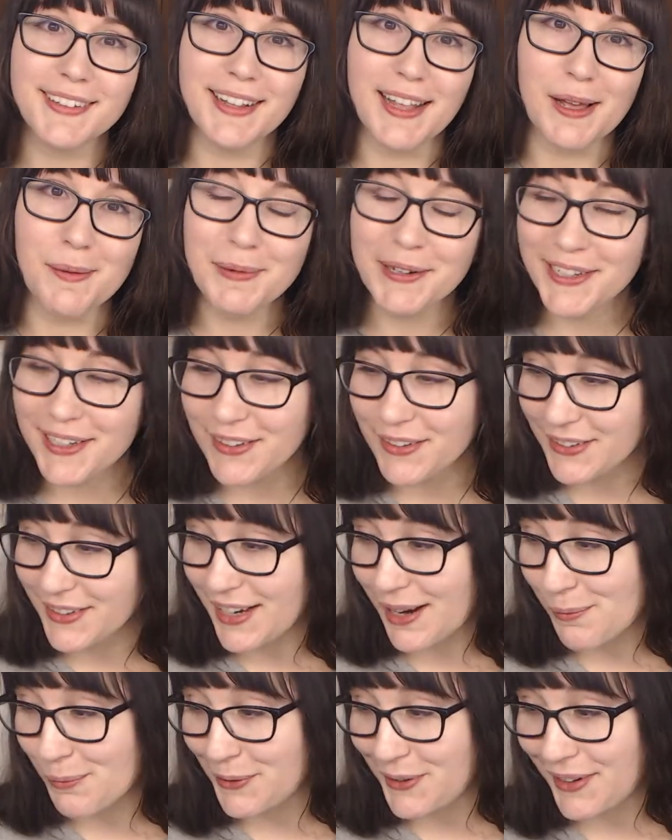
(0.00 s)
I'm gonna get on
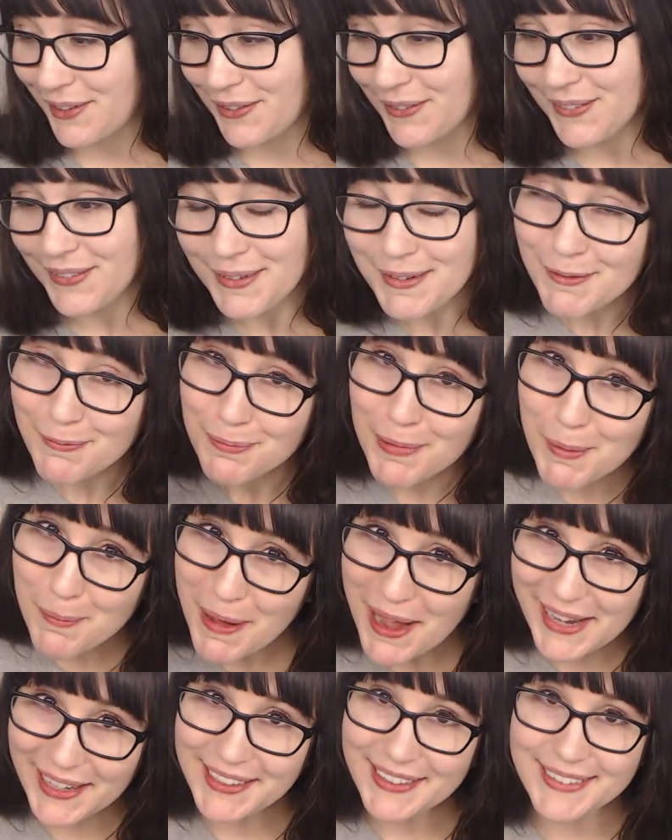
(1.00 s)
camera now.
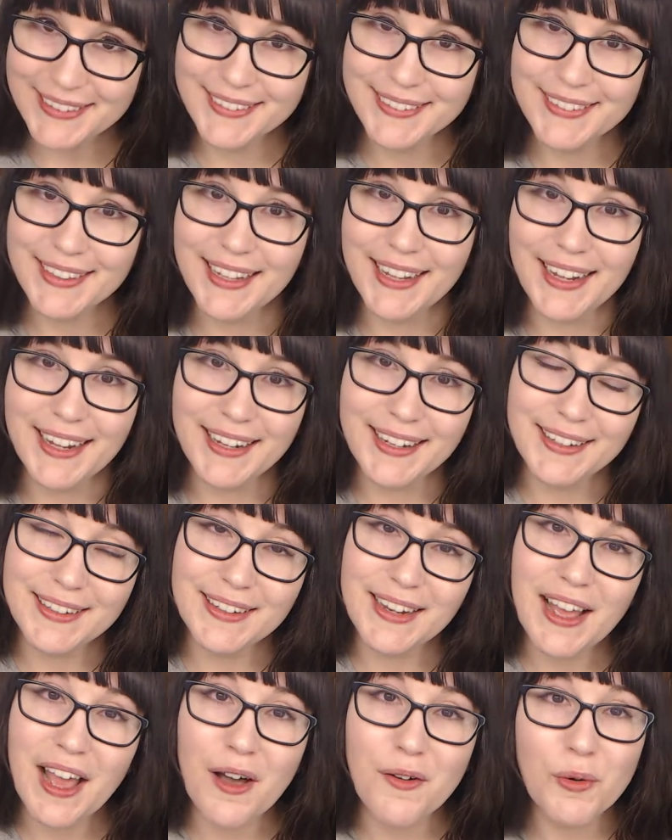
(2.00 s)
Bye-bye.
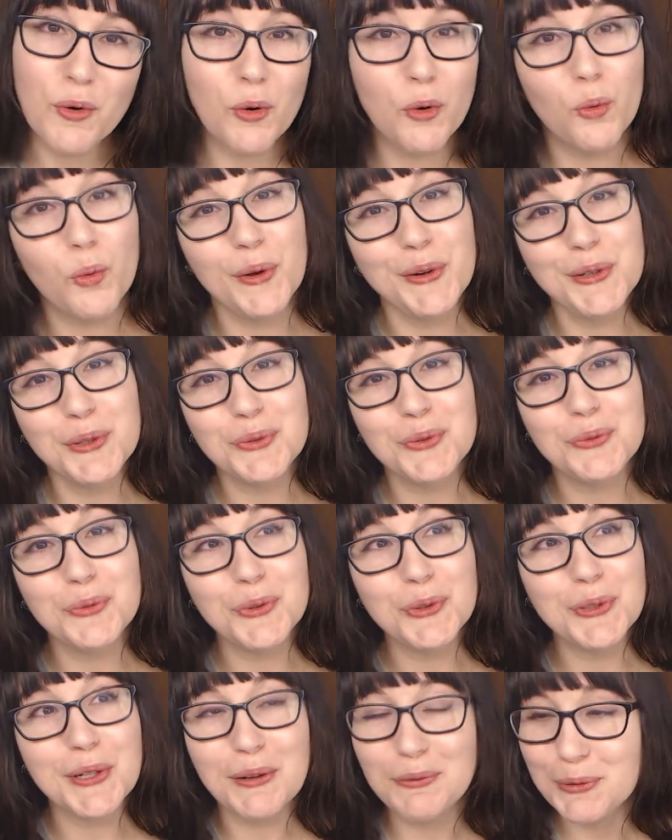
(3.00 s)
And have a
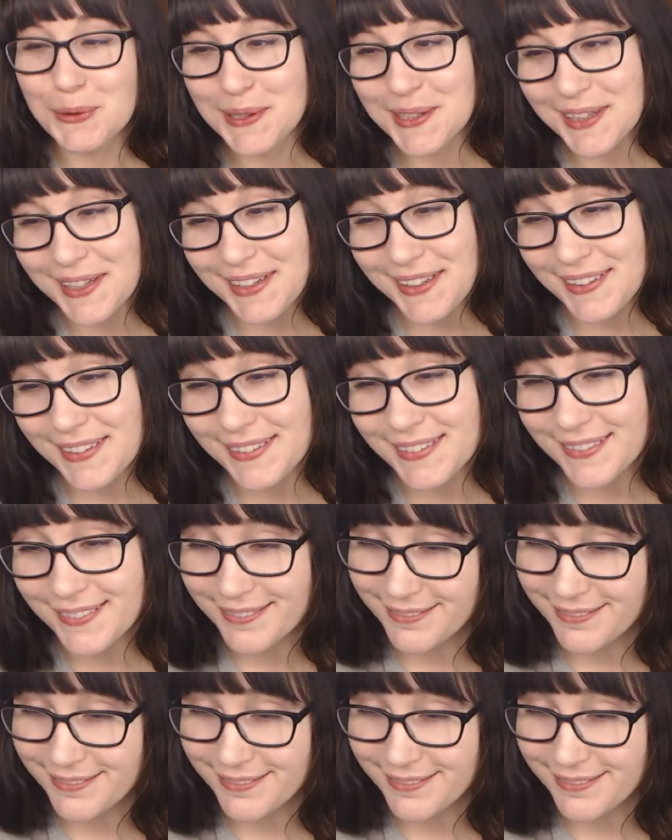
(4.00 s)
wonderful everything.